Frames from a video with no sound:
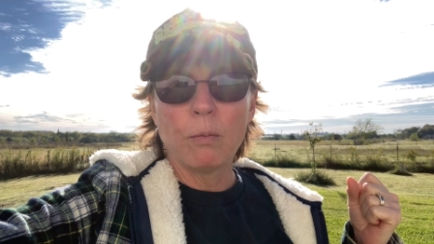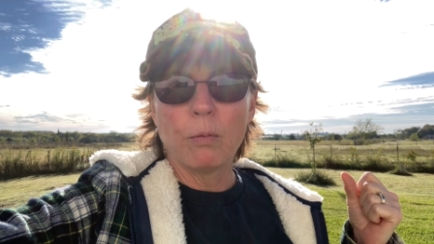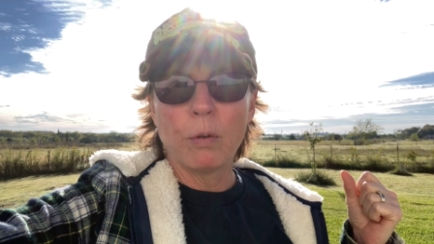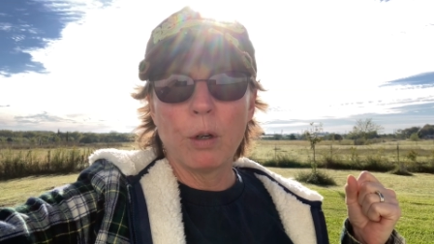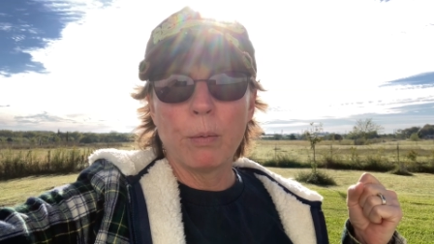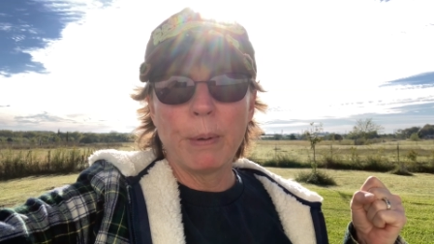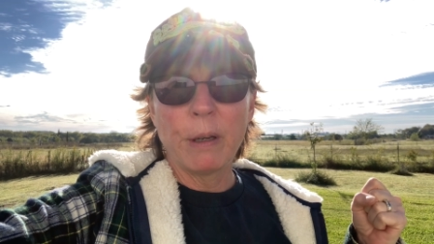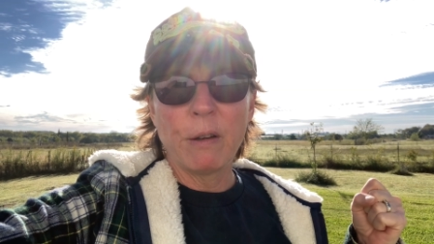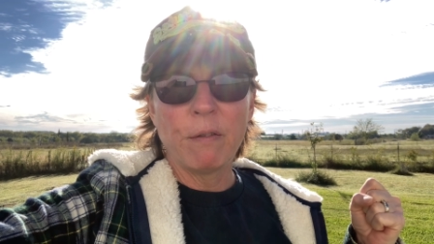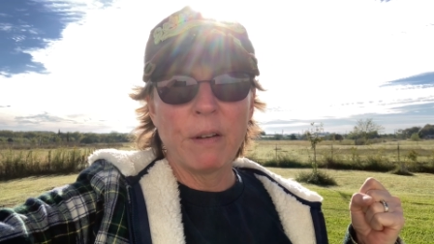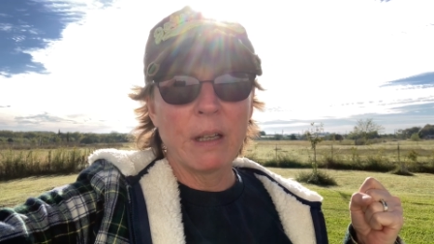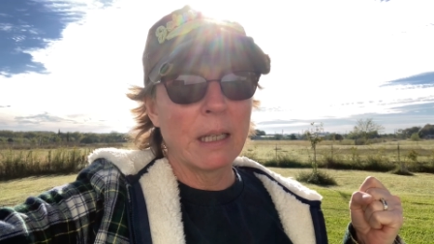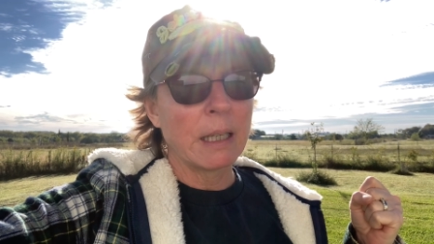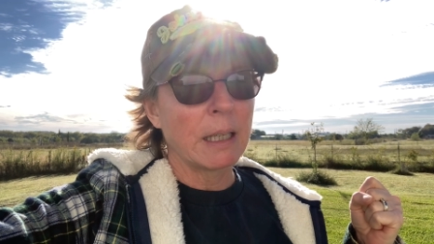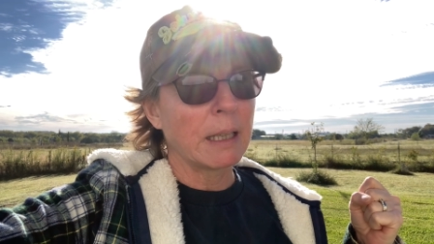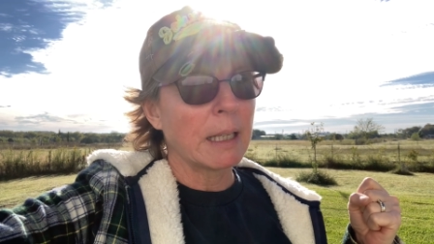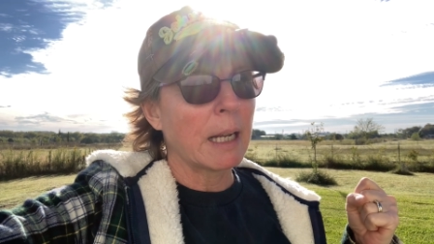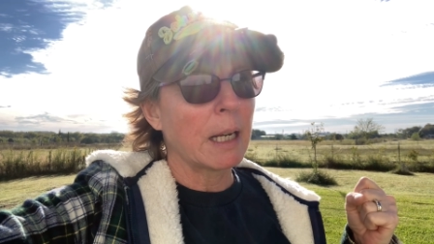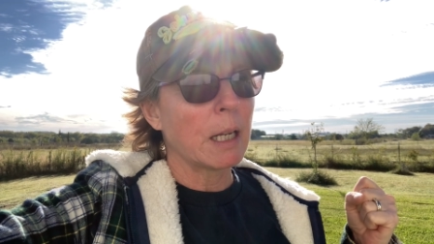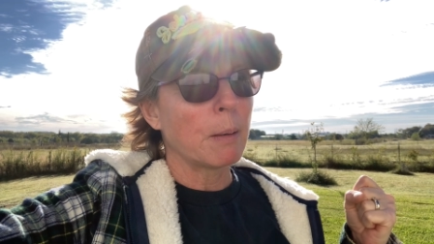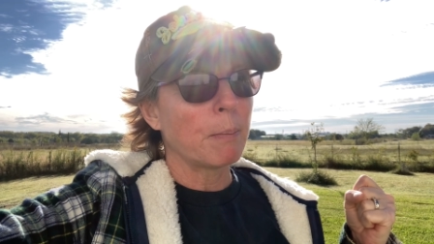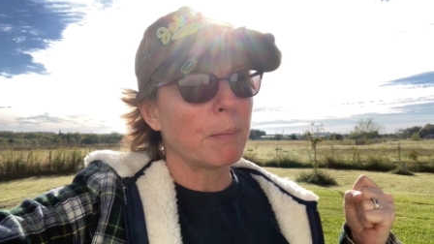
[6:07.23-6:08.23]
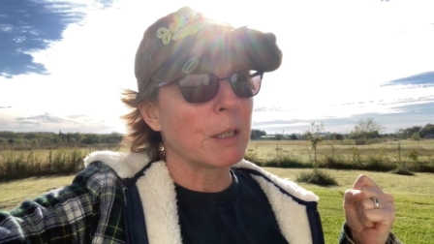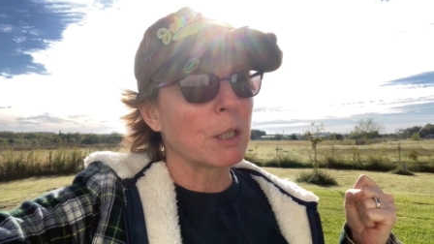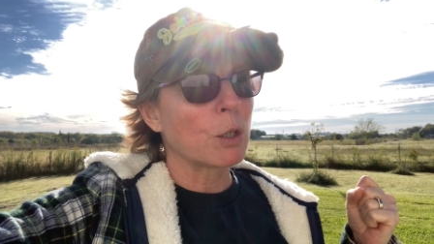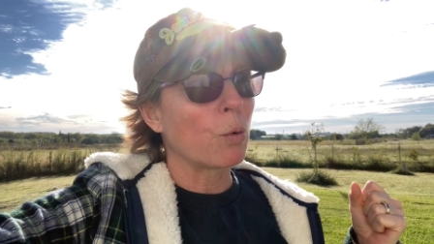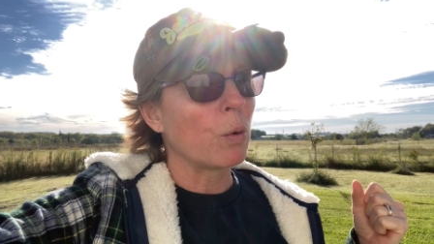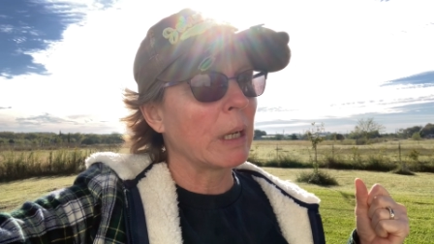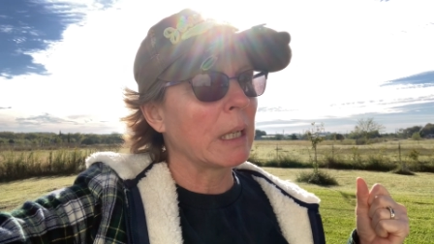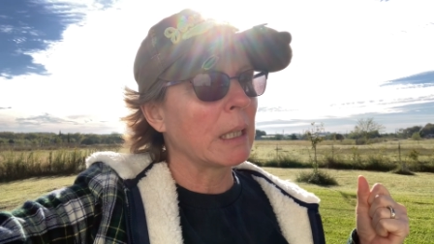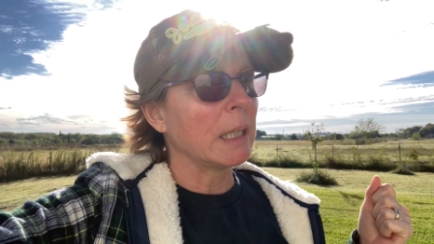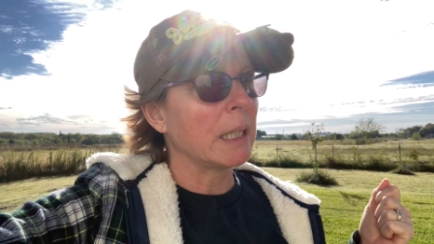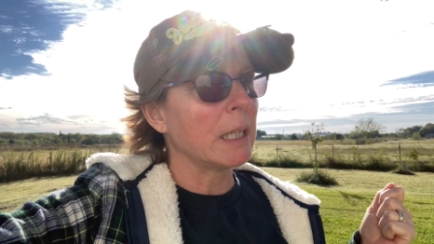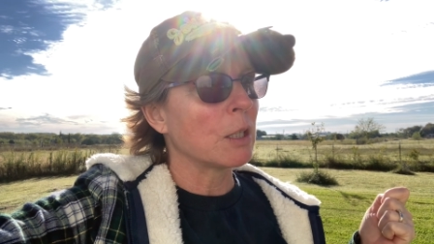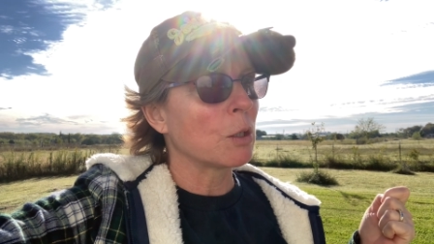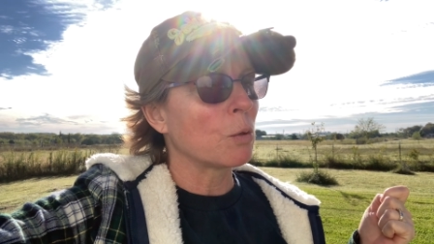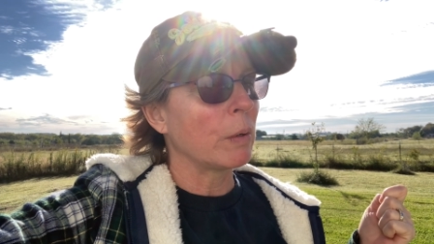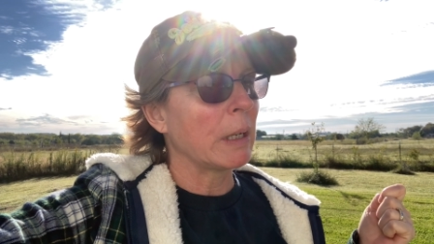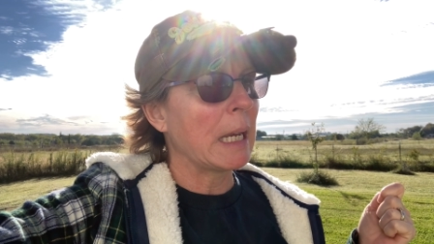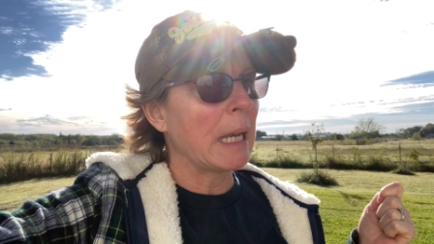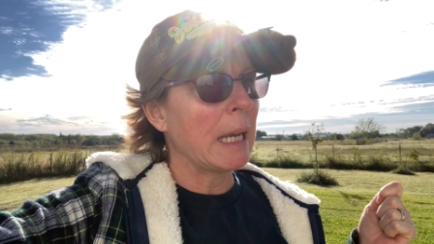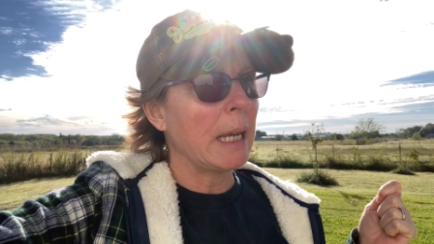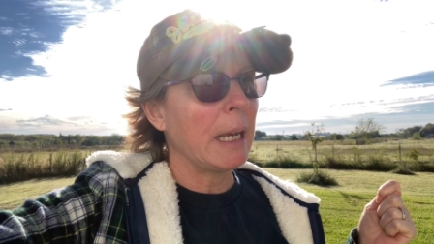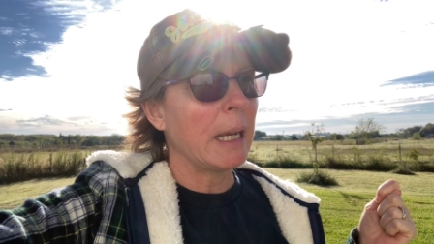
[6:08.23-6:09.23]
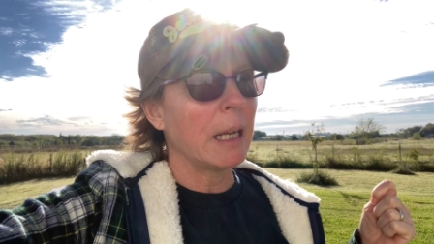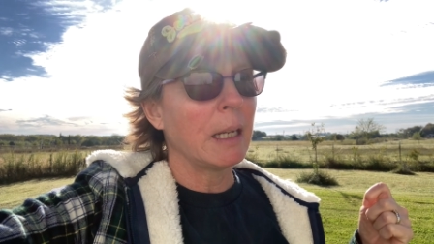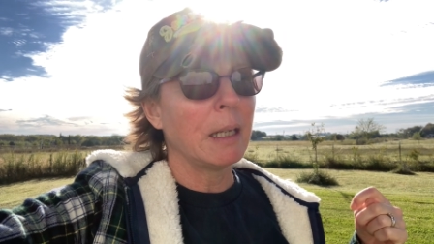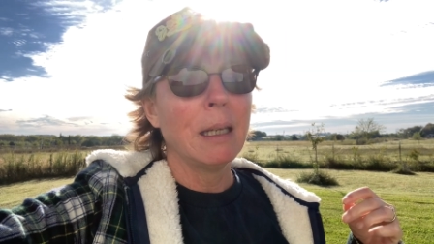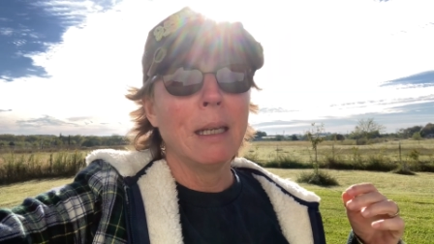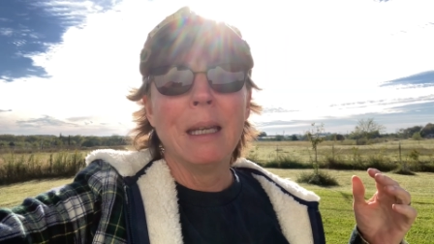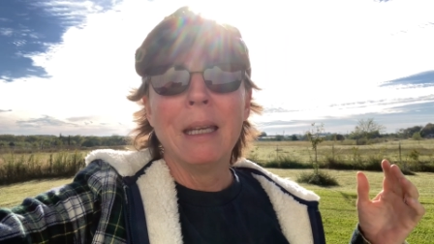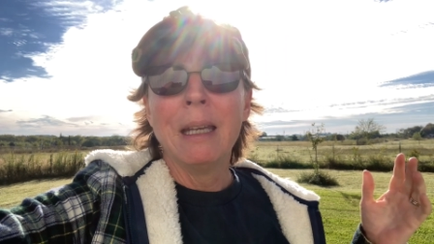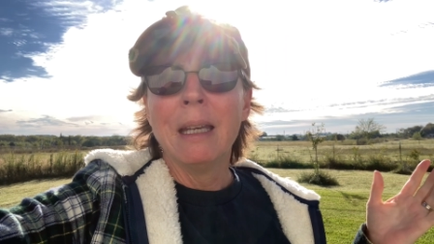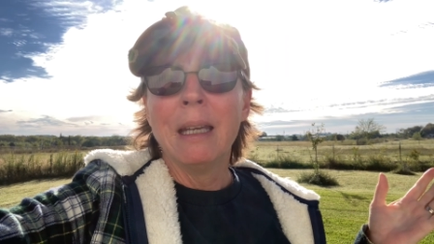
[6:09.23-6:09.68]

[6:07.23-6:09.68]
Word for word: we'll be filling that up as quickly as we can